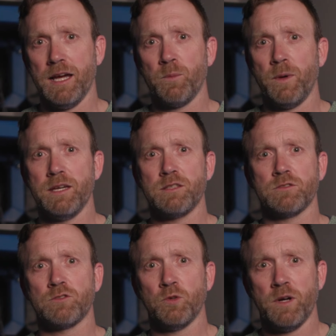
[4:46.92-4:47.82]
like
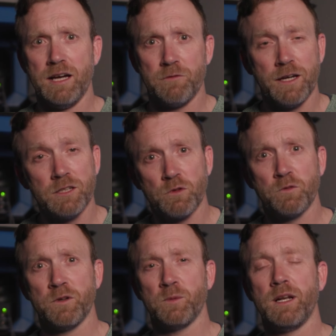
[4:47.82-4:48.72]
patients who have atrial
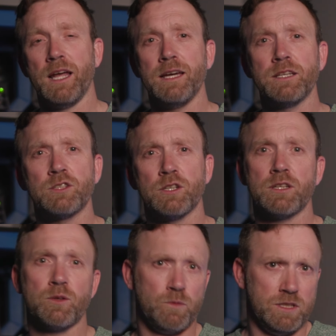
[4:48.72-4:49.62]

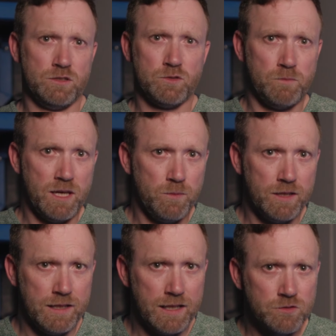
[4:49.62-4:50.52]
fibrillation, which is
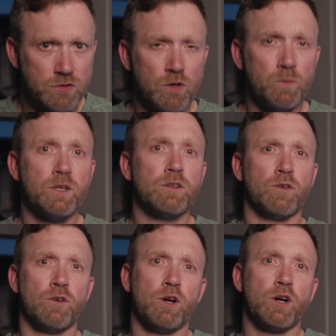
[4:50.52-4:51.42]
maybe less common,
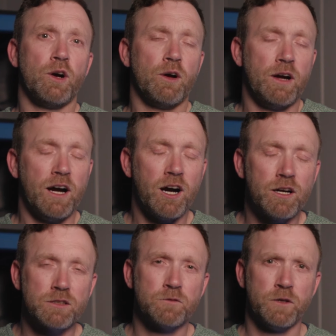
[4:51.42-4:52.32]
or
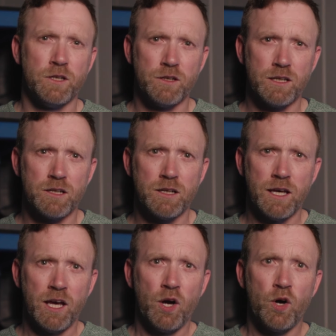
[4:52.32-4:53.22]
heart failure.
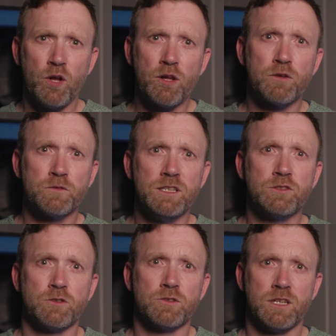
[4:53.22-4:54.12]
All of
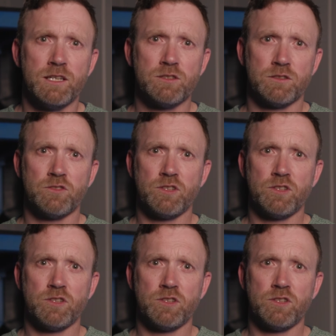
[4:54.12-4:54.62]
these conditions,